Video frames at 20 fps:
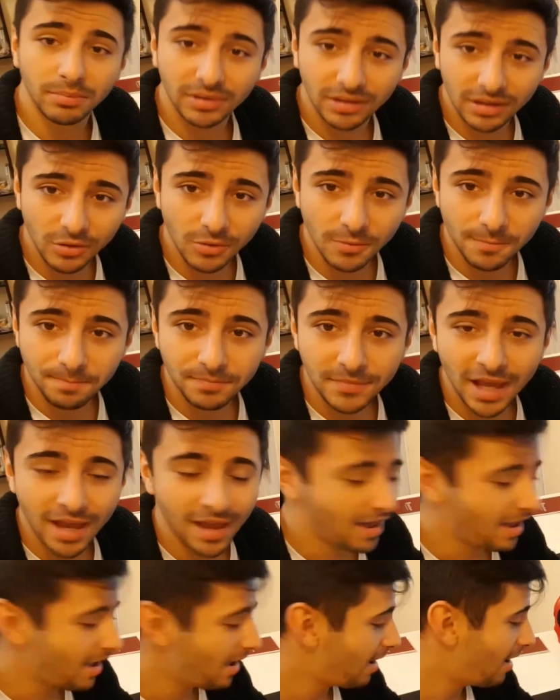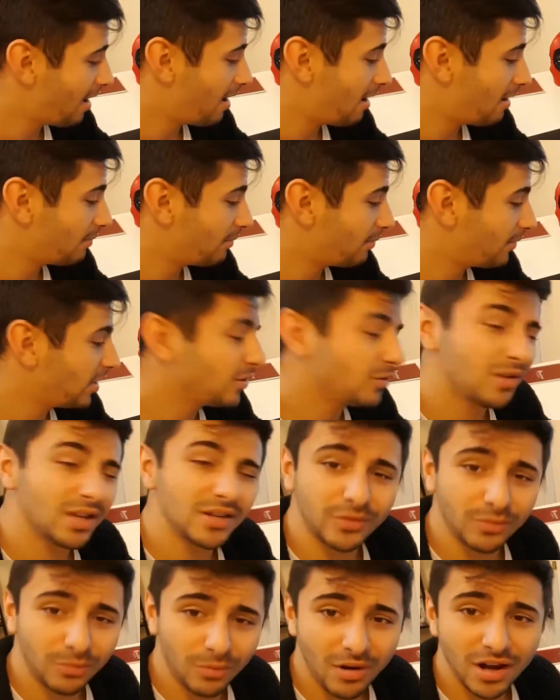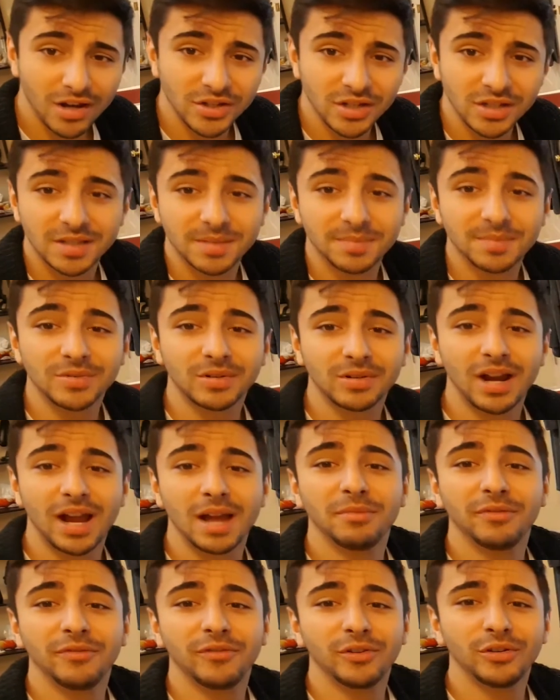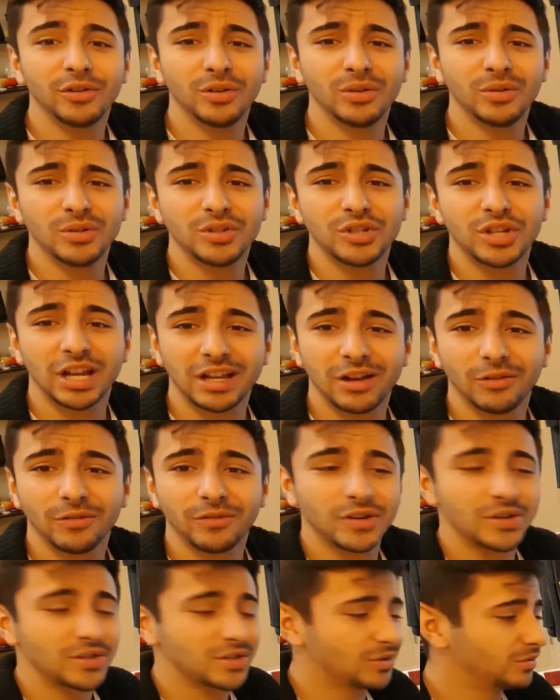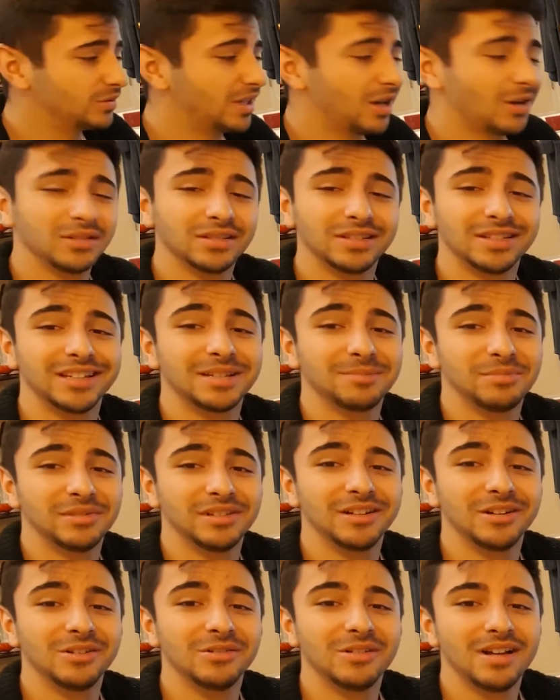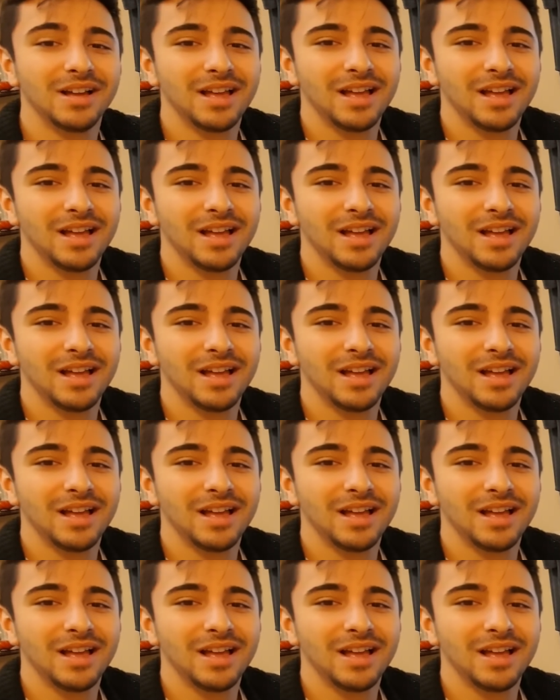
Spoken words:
below. Thank you guys for watching. Subscribe if you're new. Check out Fersgo down in the link below,